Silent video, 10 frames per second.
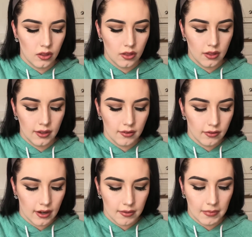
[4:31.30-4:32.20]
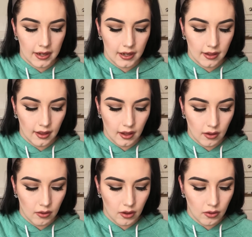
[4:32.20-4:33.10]
These are recommended that
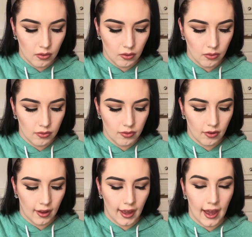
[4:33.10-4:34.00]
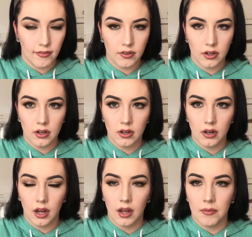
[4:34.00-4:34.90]
you use after
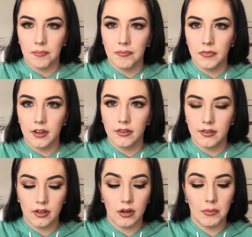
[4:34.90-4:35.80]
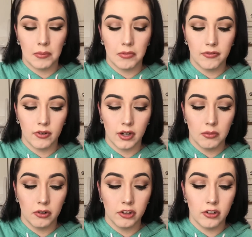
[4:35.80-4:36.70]
your serum and before your
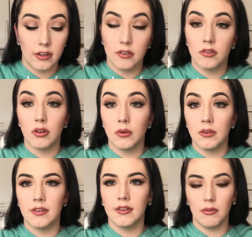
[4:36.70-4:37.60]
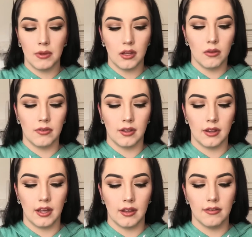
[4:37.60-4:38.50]
moisturizer, so you would still be using
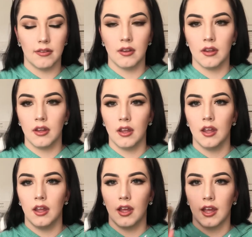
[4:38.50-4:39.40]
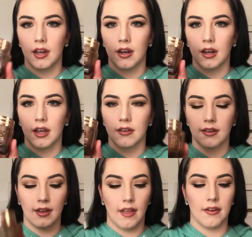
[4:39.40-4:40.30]
these hand in hand
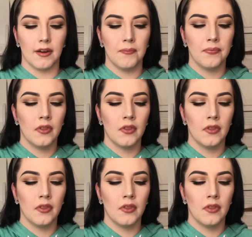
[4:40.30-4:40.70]
together.